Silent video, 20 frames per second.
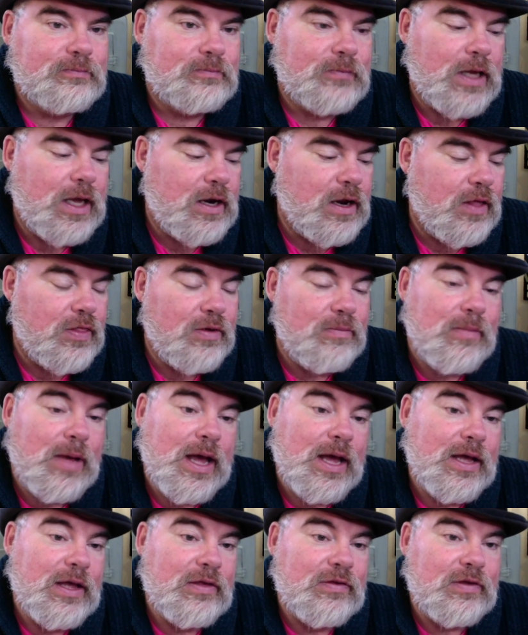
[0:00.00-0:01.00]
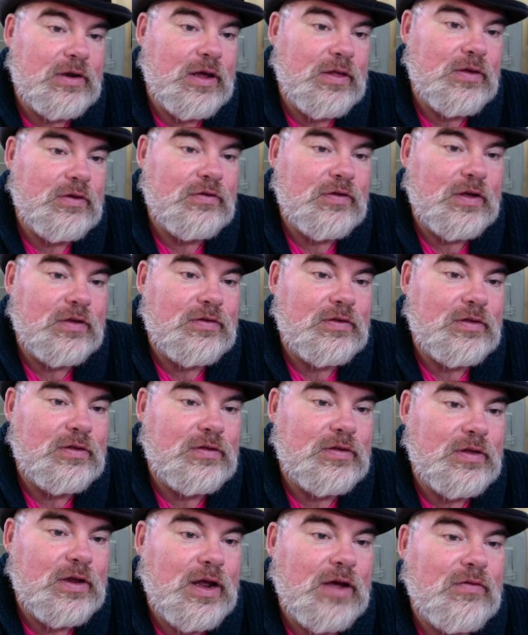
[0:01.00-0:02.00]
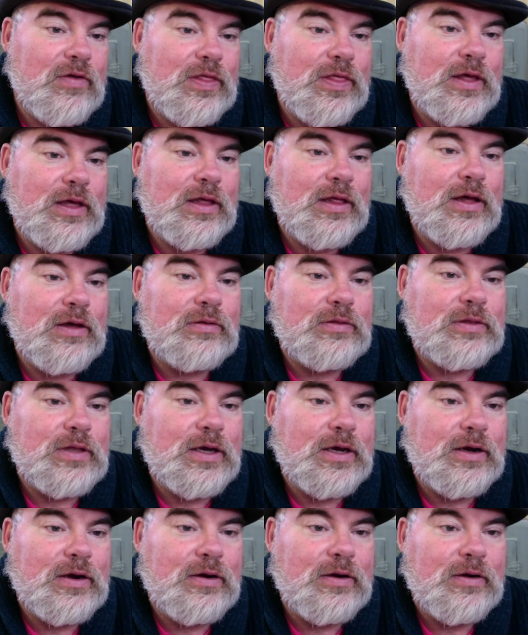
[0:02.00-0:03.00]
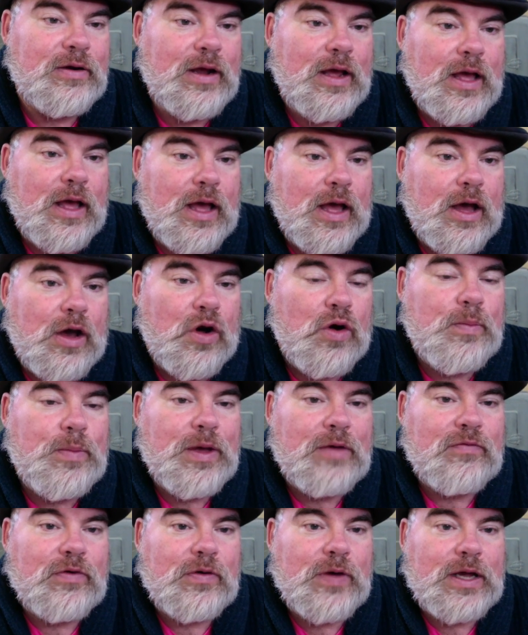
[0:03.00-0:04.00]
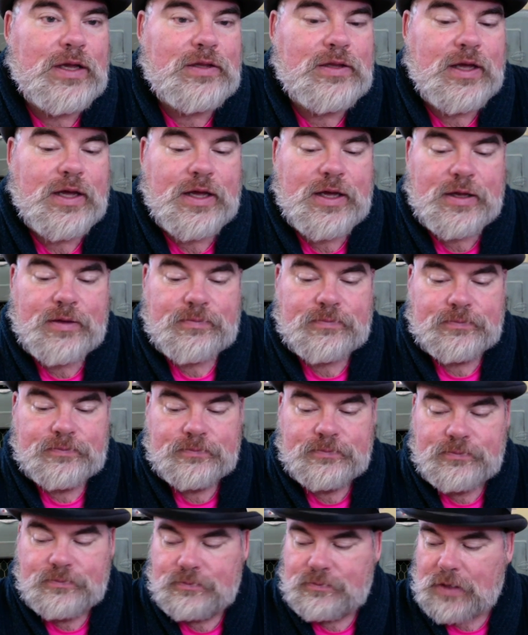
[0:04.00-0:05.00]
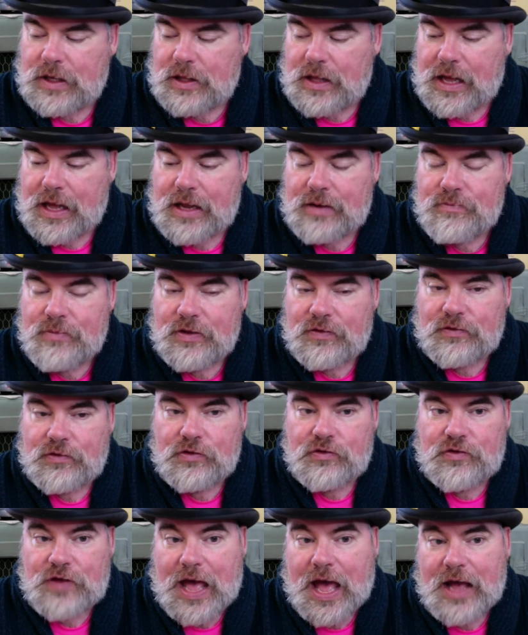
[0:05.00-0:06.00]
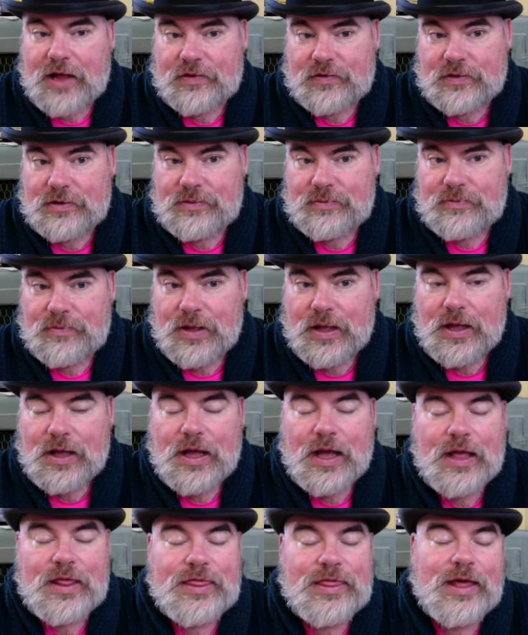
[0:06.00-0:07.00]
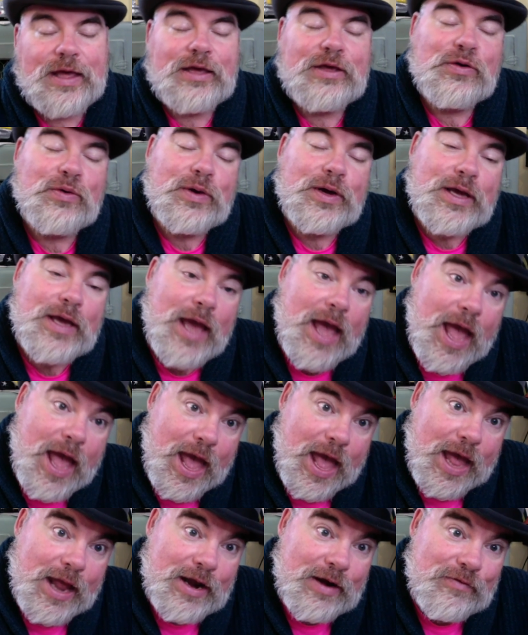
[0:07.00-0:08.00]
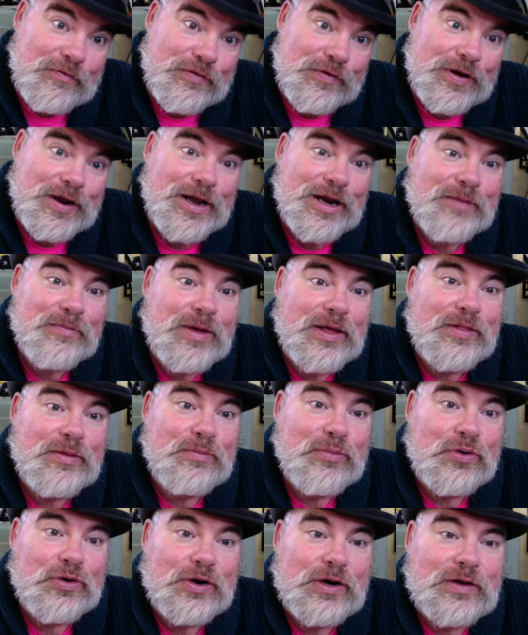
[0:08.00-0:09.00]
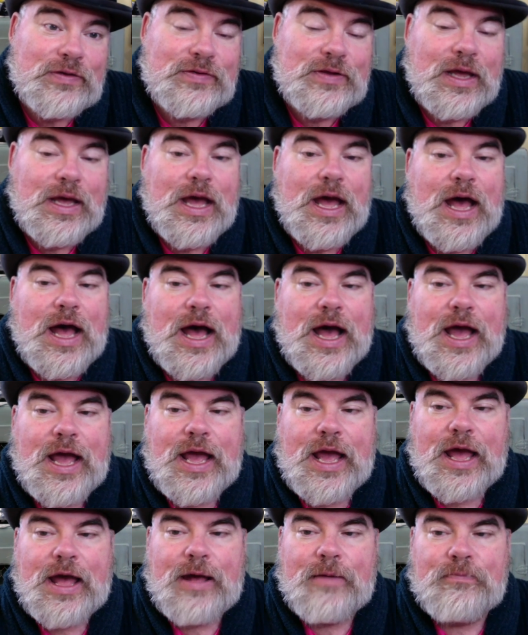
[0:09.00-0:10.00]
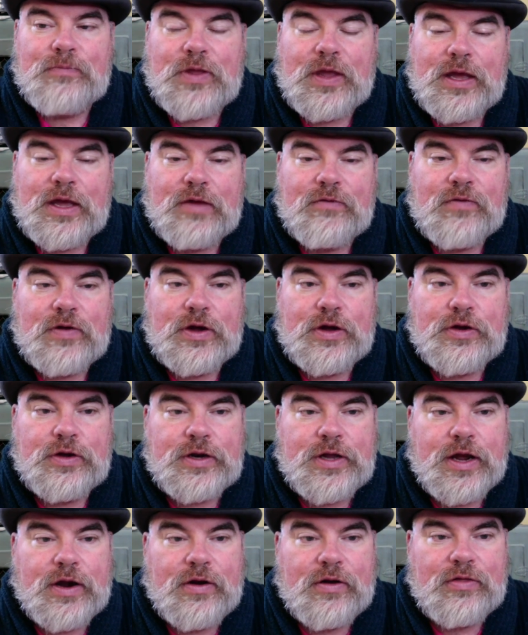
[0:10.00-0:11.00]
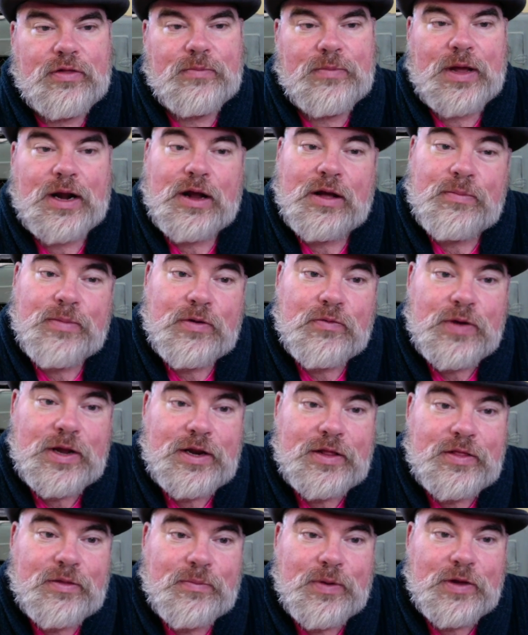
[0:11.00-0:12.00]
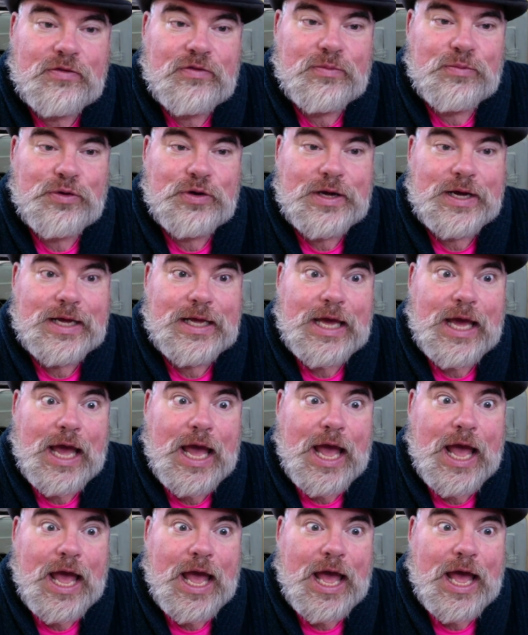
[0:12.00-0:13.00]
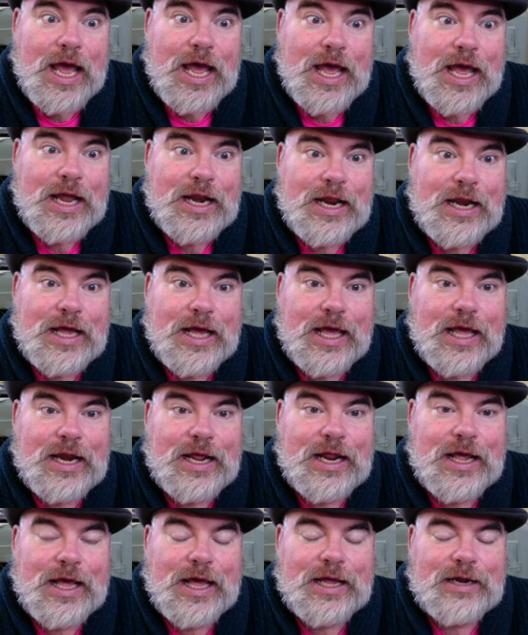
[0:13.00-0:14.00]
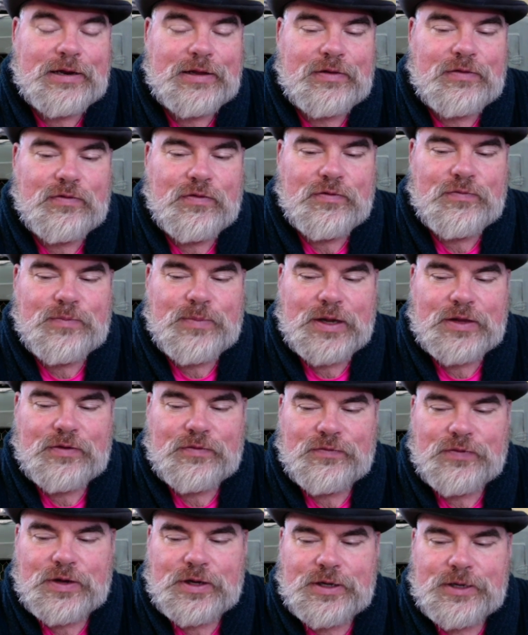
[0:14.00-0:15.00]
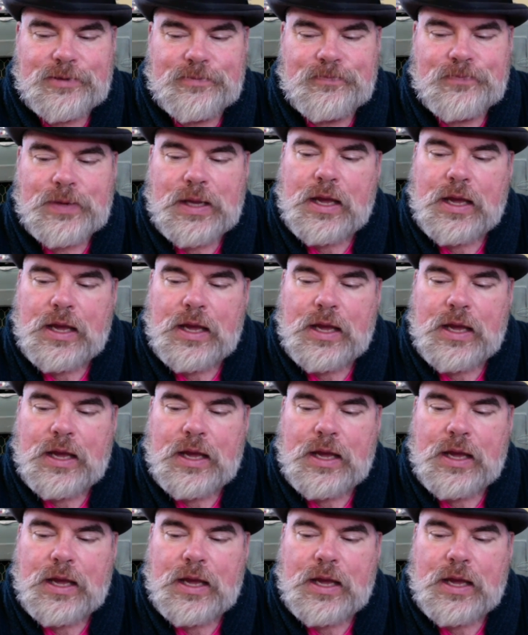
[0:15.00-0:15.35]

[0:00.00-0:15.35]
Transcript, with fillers: and other Mayas, and other Justins, and everything out there. Jackson. Hope you have a great day. And Mr. Jackson, thank you again for lending me the books. I am taking very good care of them, and I'll be reading the Pigeon book again and again and again. It's so much fun.